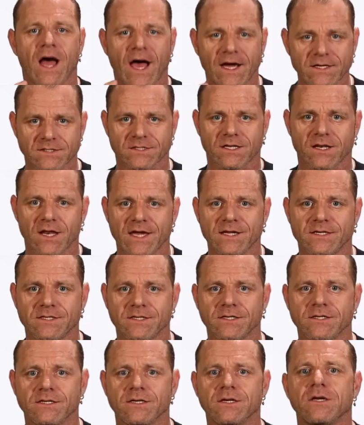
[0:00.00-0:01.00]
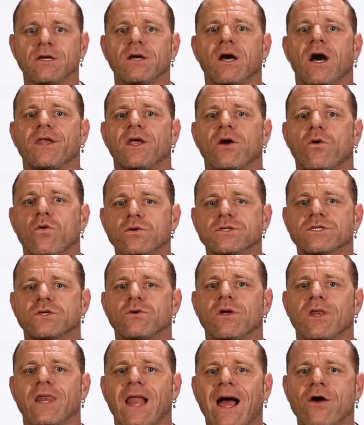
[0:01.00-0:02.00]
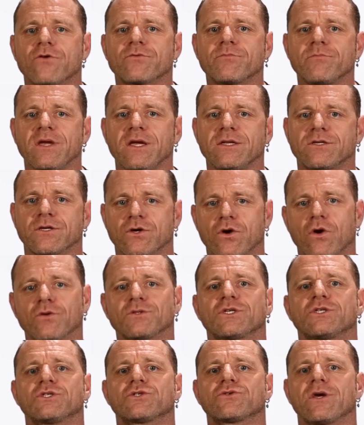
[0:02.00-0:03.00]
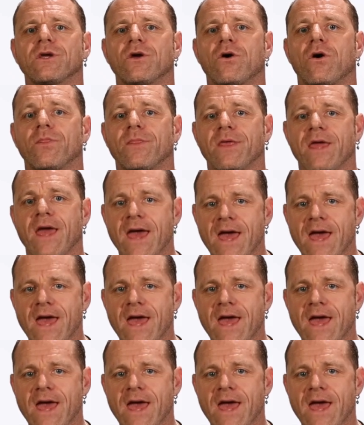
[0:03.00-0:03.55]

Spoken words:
isolated, and it also allowed me to concentrate on the